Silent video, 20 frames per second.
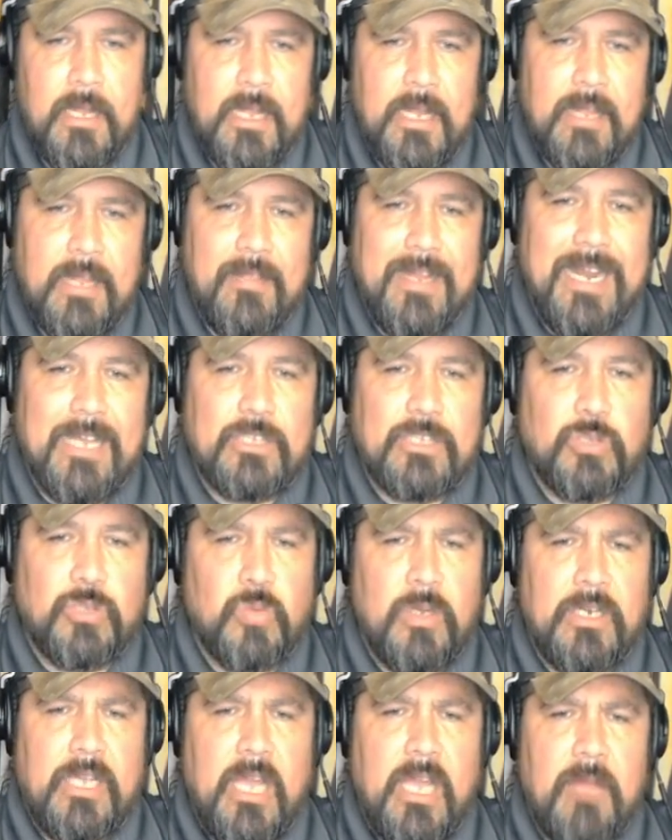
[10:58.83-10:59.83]
The next
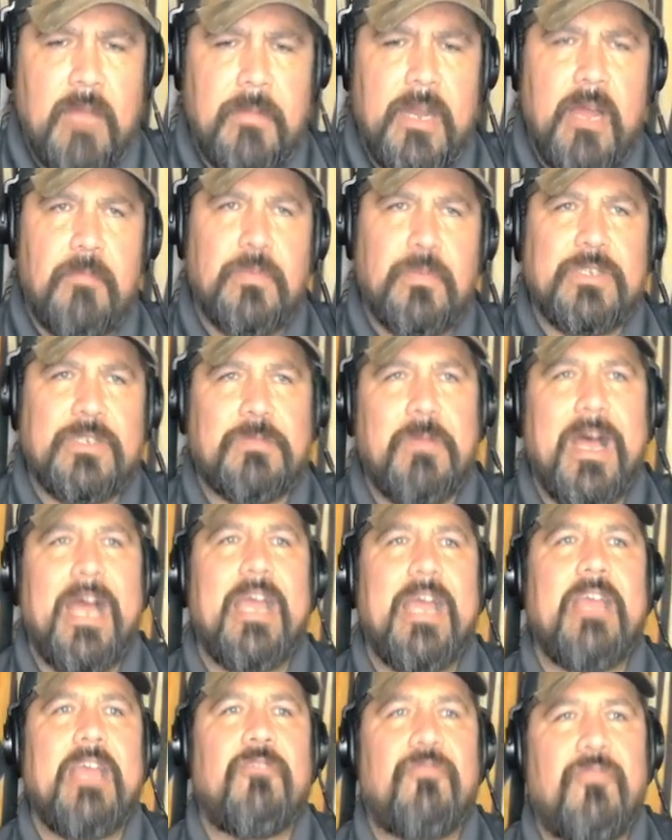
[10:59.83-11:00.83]
one coming up is
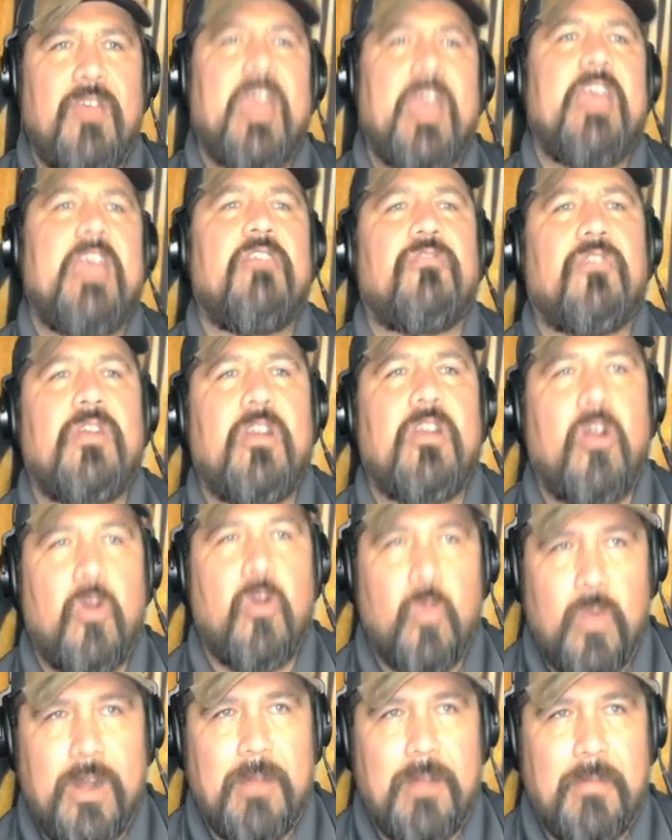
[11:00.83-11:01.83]
my favorite, or
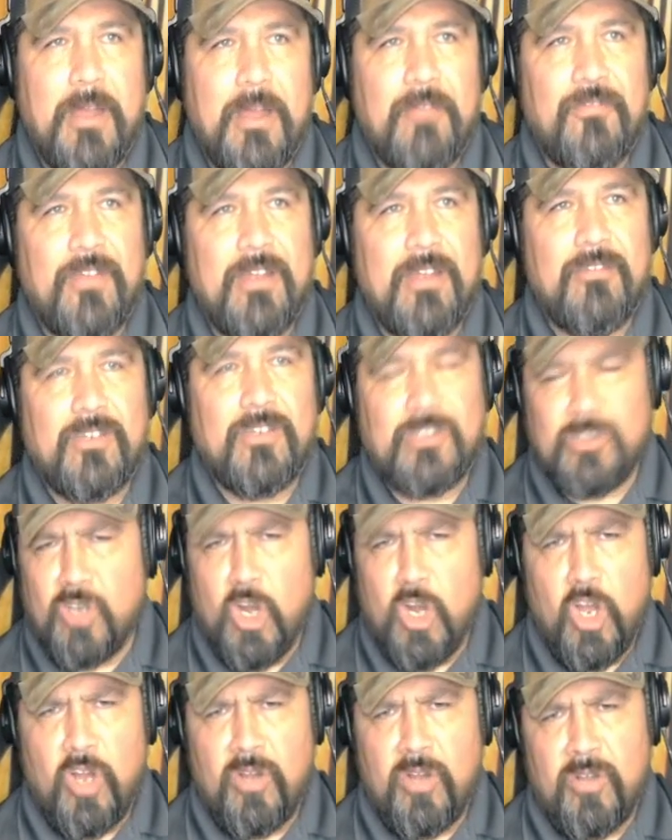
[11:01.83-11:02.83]
one of my favorites. They're
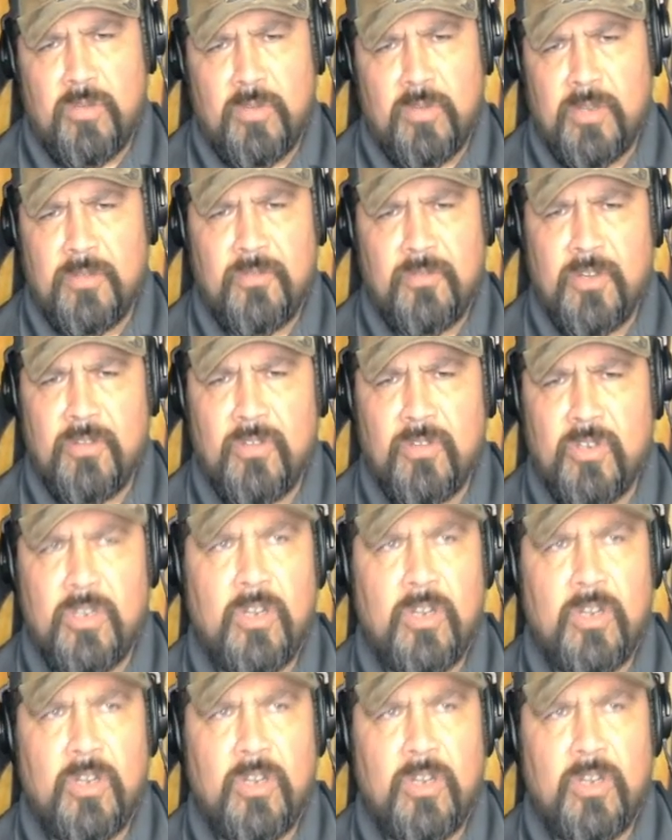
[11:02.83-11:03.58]
all my favorite and